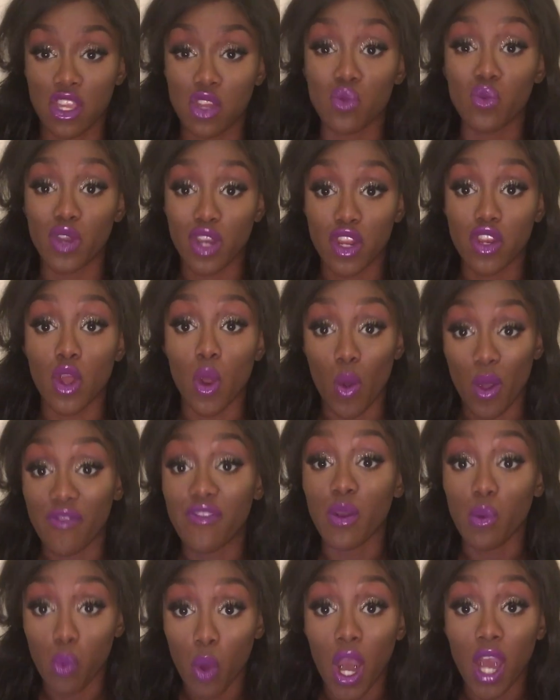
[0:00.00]
You want to know
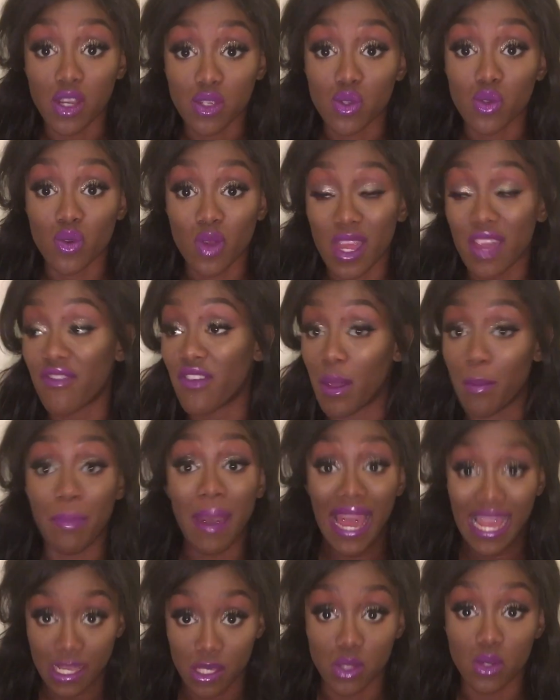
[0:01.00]
if it works or not, if it
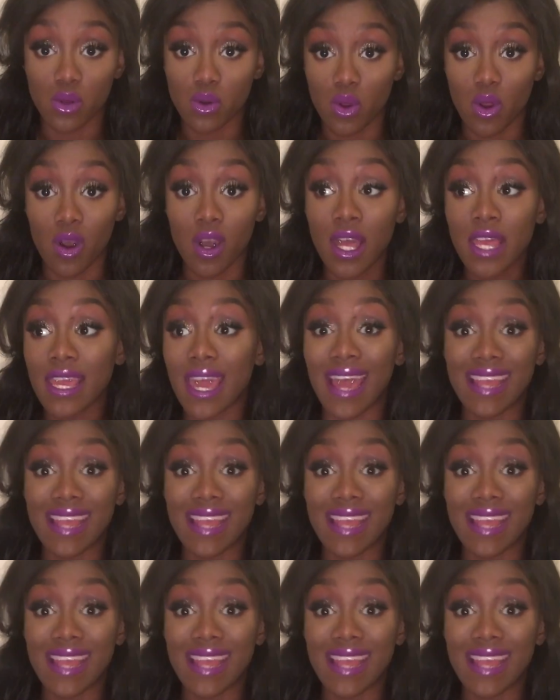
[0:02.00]
bangs or not.